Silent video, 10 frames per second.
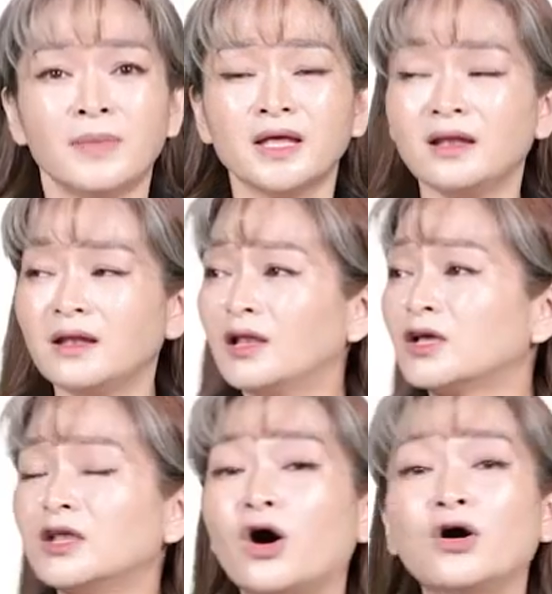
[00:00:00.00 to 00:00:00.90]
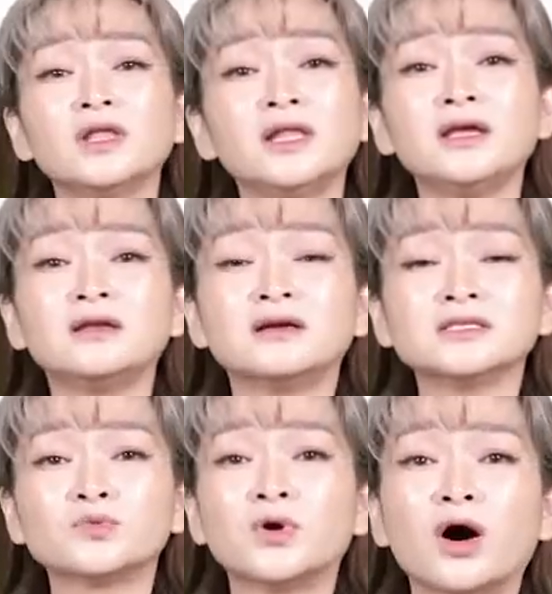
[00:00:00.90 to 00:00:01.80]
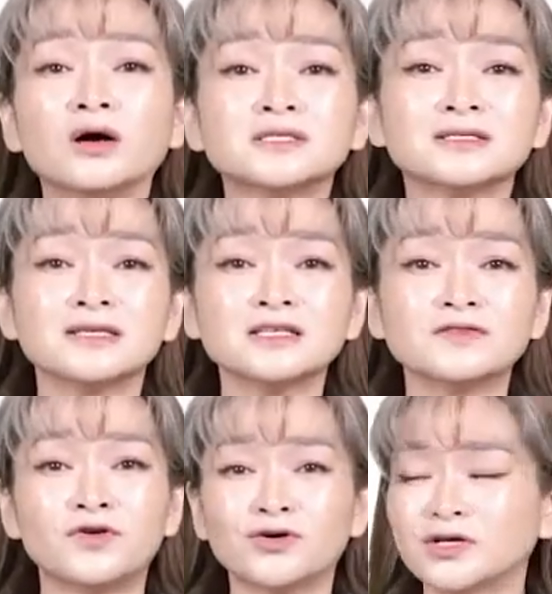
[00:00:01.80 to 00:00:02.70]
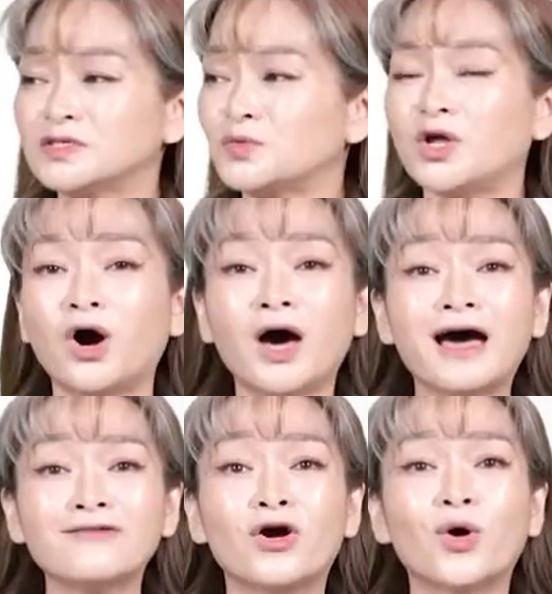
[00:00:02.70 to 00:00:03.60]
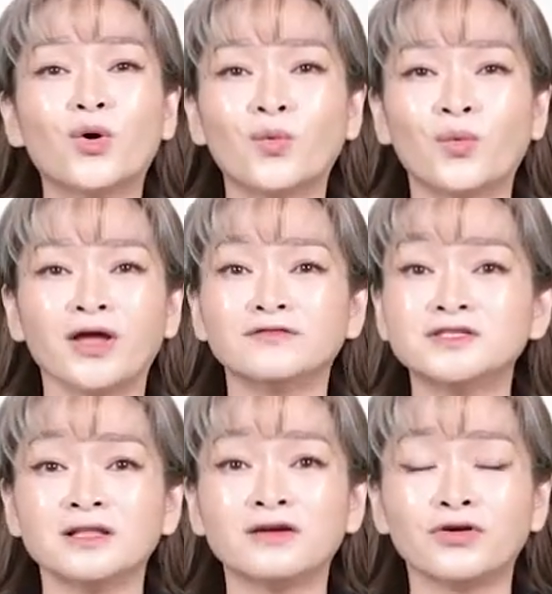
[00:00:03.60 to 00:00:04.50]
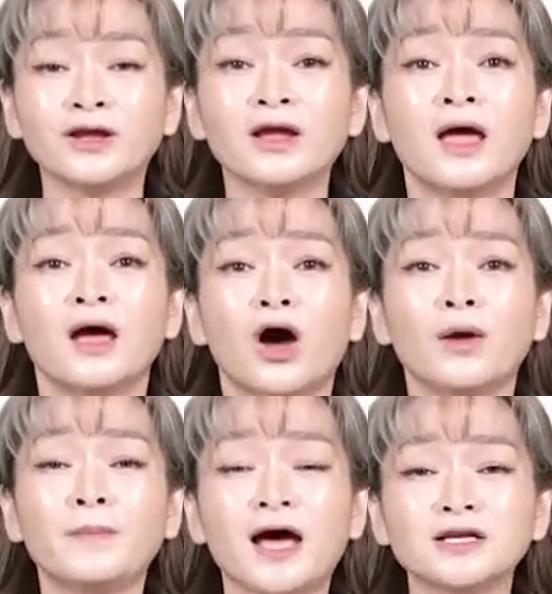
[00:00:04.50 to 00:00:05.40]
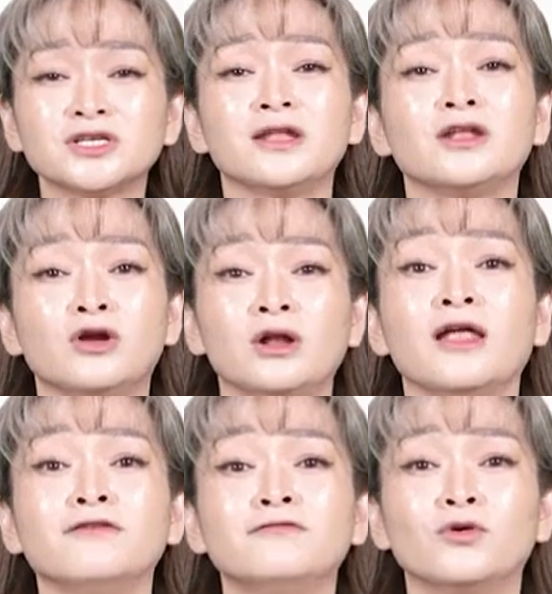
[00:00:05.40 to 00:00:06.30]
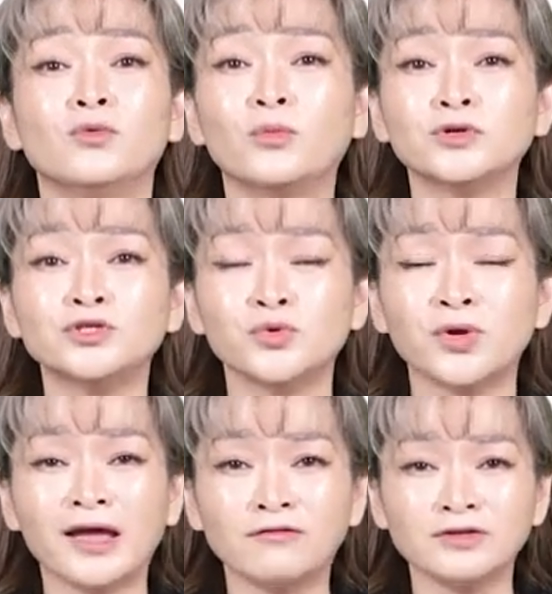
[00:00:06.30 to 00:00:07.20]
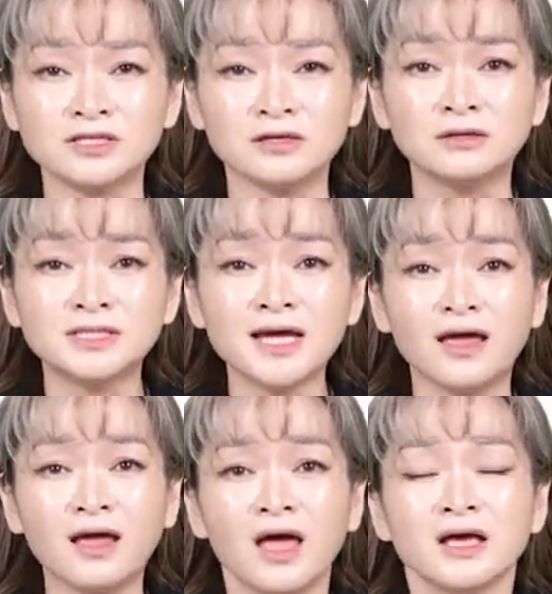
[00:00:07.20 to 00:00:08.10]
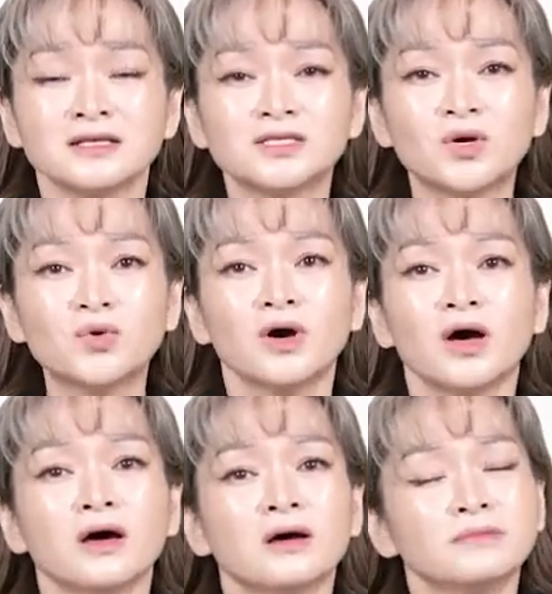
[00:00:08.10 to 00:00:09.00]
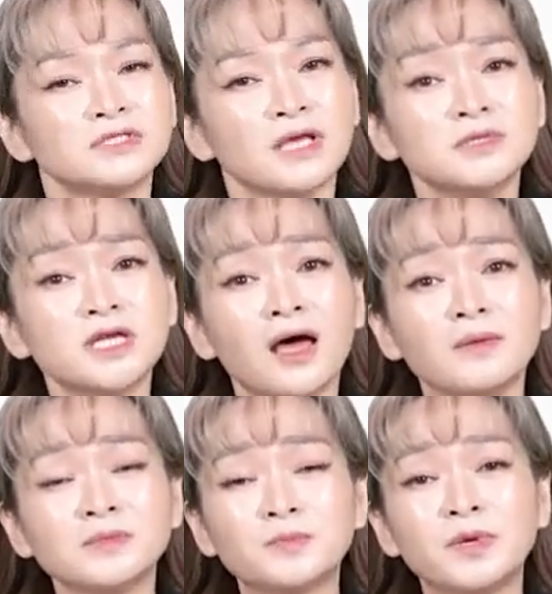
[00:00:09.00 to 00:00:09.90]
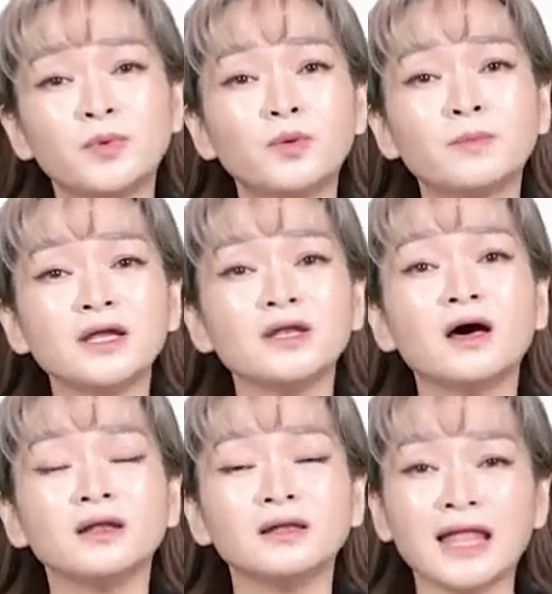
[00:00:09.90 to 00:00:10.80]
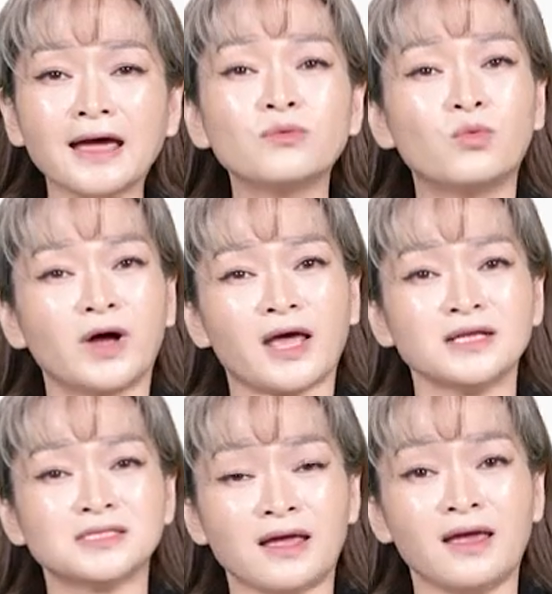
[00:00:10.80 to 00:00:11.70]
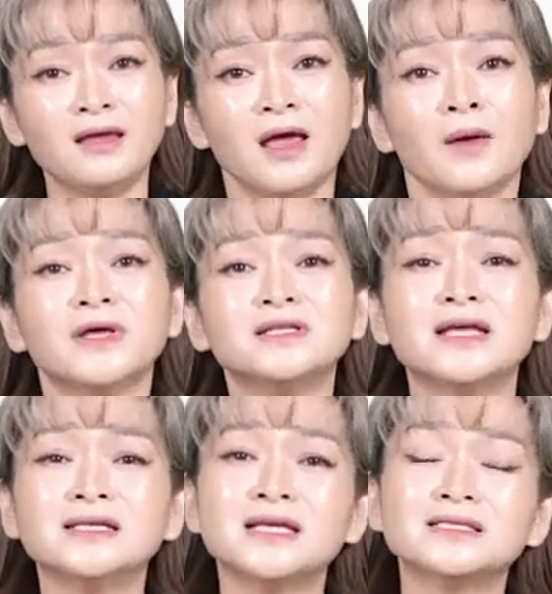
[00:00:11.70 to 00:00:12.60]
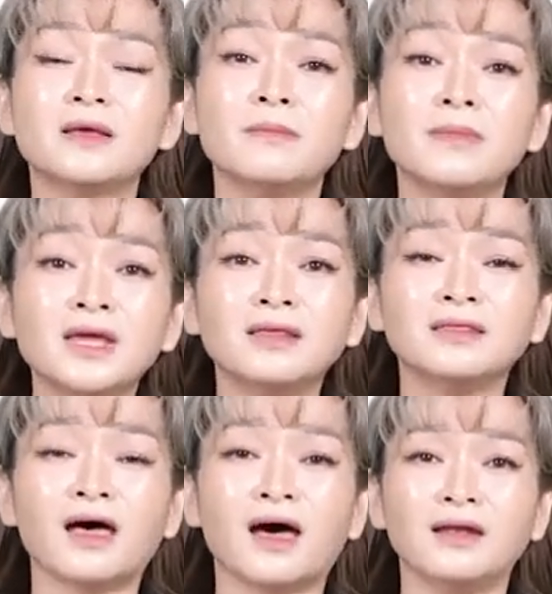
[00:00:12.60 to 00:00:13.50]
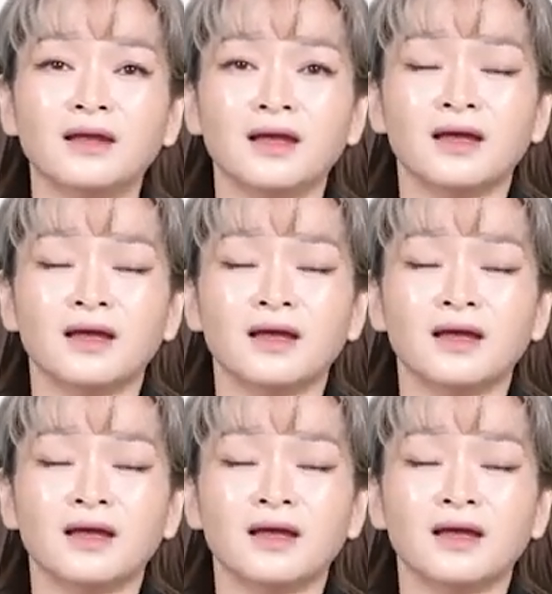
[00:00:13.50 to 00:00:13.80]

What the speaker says: but look at all the leaders. We're all successful because we all have our own way of delivering our passion and our love for what we're doing every single day. So sometimes people might not like what I say, but it doesn't mean that